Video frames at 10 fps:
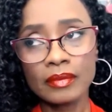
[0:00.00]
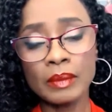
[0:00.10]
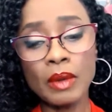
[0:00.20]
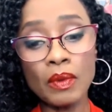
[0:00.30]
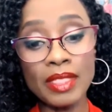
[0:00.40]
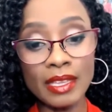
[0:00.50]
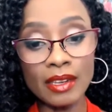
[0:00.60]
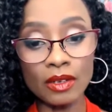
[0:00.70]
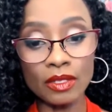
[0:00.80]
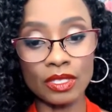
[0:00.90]
but
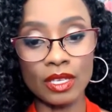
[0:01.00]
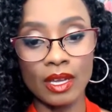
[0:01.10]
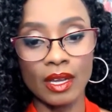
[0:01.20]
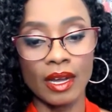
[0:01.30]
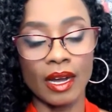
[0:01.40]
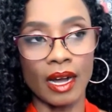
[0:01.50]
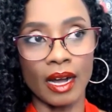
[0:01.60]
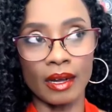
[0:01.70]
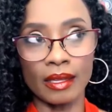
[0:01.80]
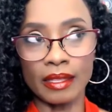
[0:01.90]
within those,
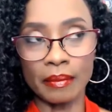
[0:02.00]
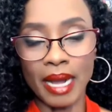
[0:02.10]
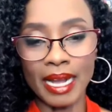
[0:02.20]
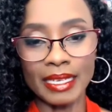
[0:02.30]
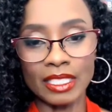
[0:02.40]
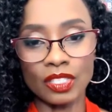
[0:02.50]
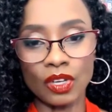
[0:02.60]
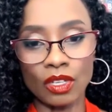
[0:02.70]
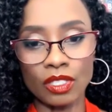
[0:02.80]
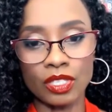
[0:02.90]
the mind is
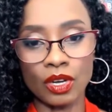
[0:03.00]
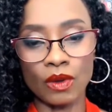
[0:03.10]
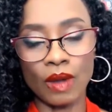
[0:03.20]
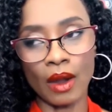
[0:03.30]
also